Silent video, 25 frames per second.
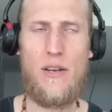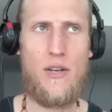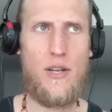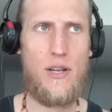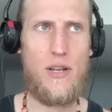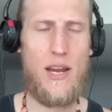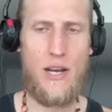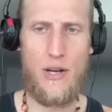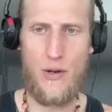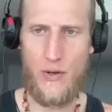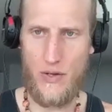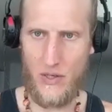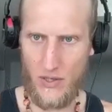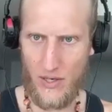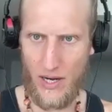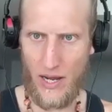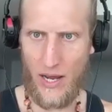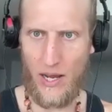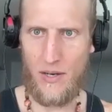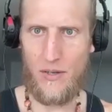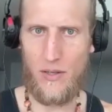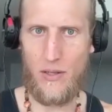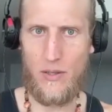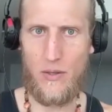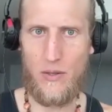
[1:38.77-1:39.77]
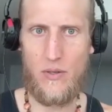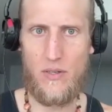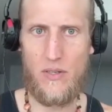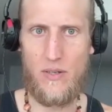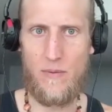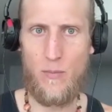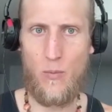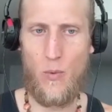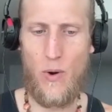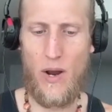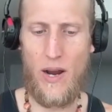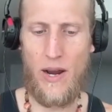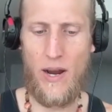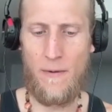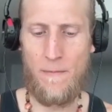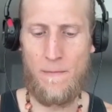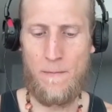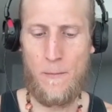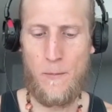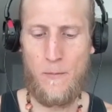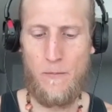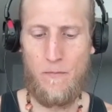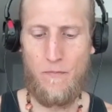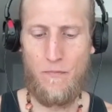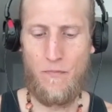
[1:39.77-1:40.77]
Can you stand to lose some weight?
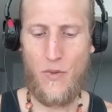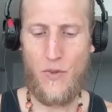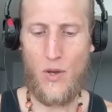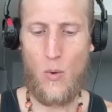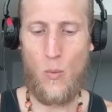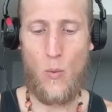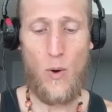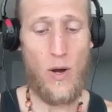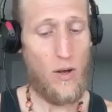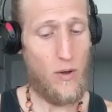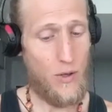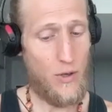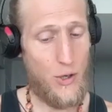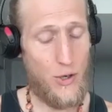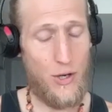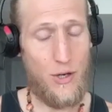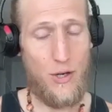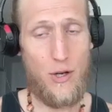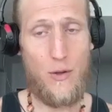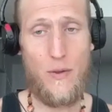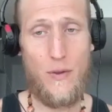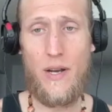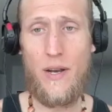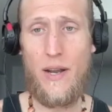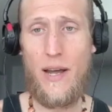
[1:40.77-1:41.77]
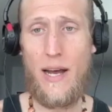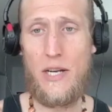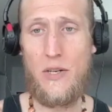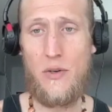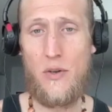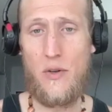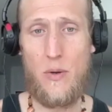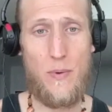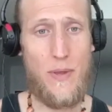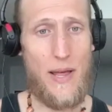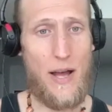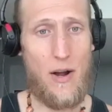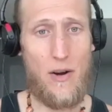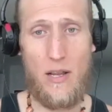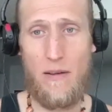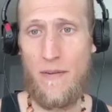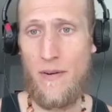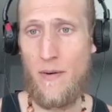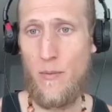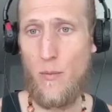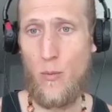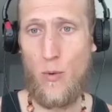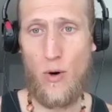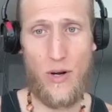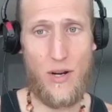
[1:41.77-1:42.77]
Well, you can do that naturally without
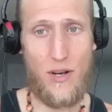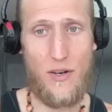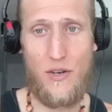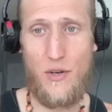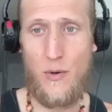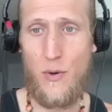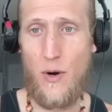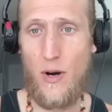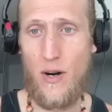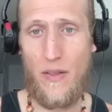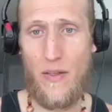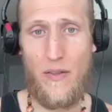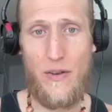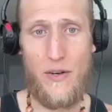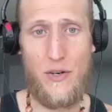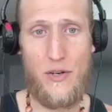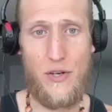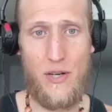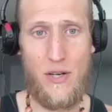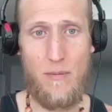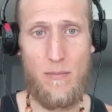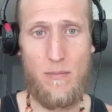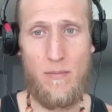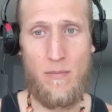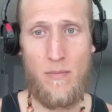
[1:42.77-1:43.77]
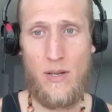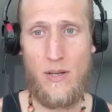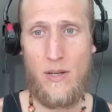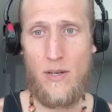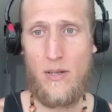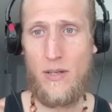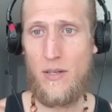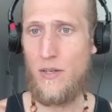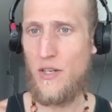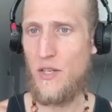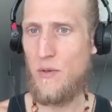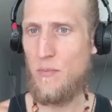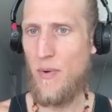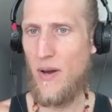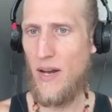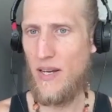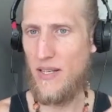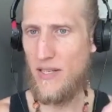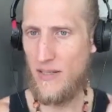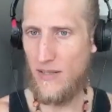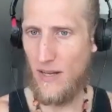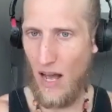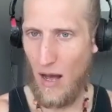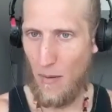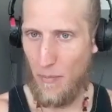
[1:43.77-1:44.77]
even working too hard at the gym, just by
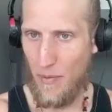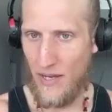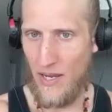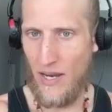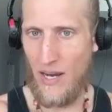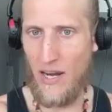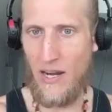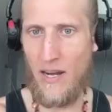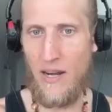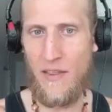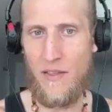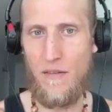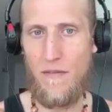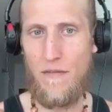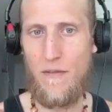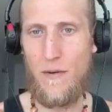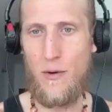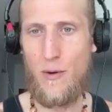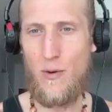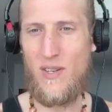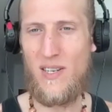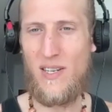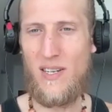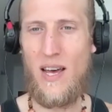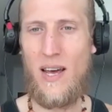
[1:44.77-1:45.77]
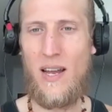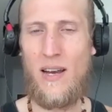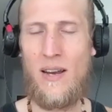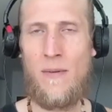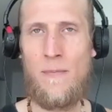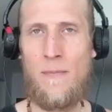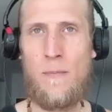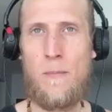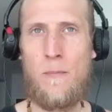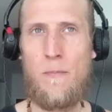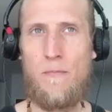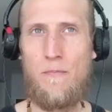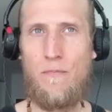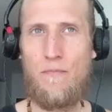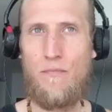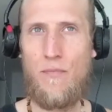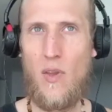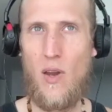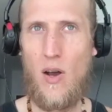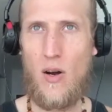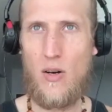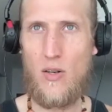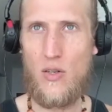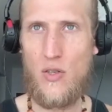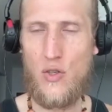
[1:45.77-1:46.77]
stopping eating the foods that
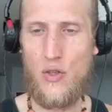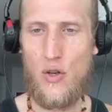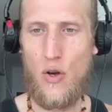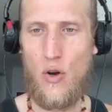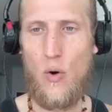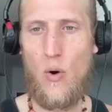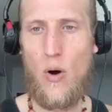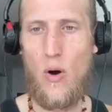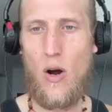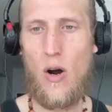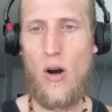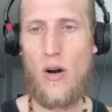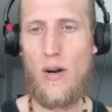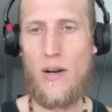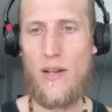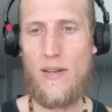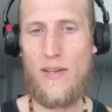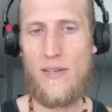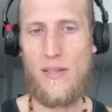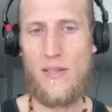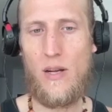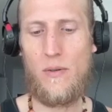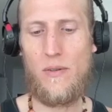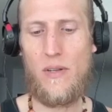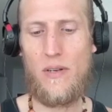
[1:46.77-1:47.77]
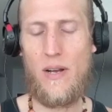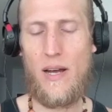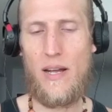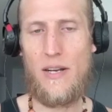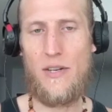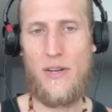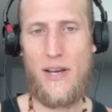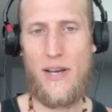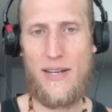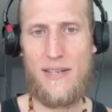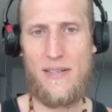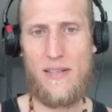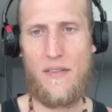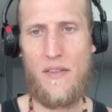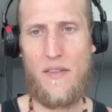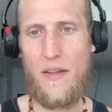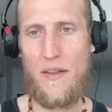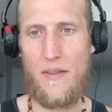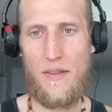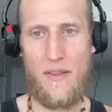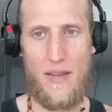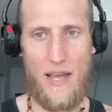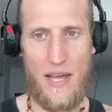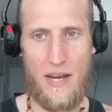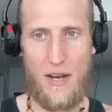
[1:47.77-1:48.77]
are so hard and slow to digest that they
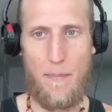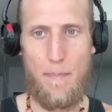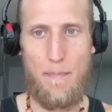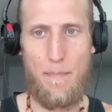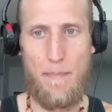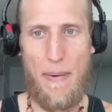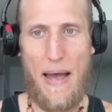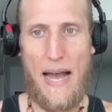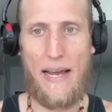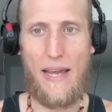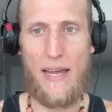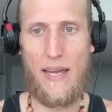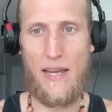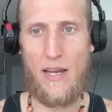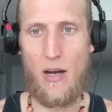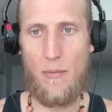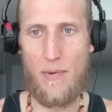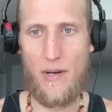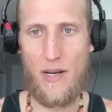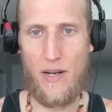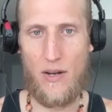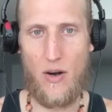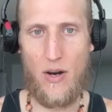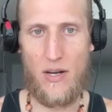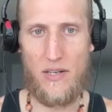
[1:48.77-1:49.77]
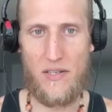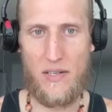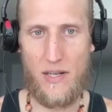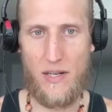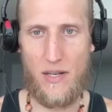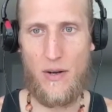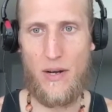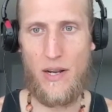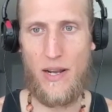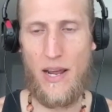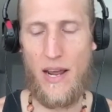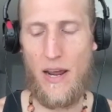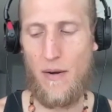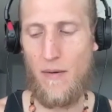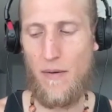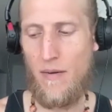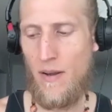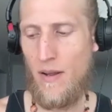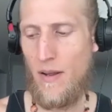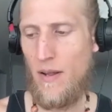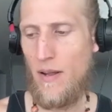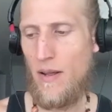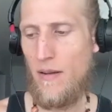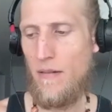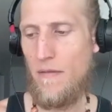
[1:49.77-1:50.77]
end up backing up and causing you to gain
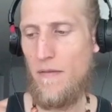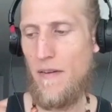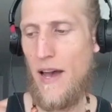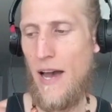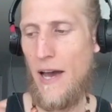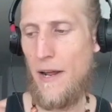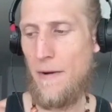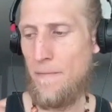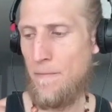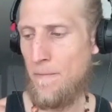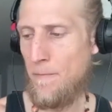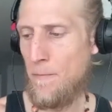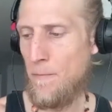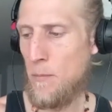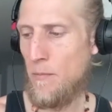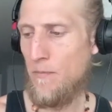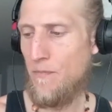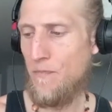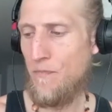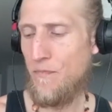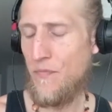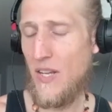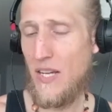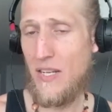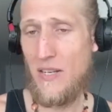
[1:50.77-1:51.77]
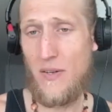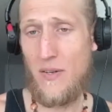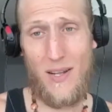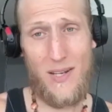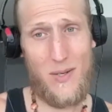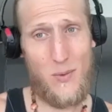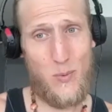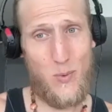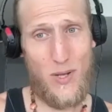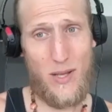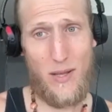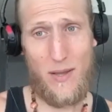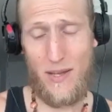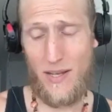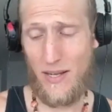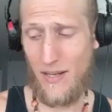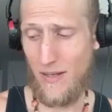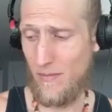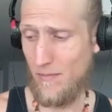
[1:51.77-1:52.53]
fat. So that's one thing.